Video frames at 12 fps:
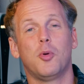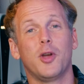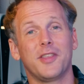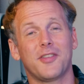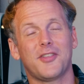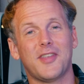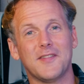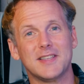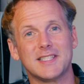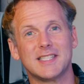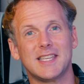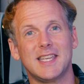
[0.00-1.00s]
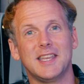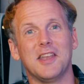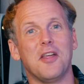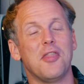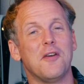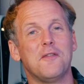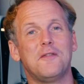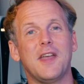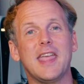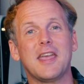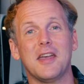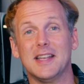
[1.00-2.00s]
Point 17 the
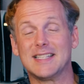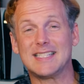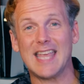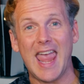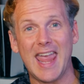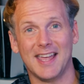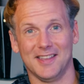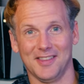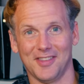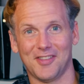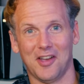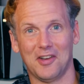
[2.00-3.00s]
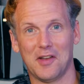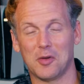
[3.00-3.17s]
fake tans on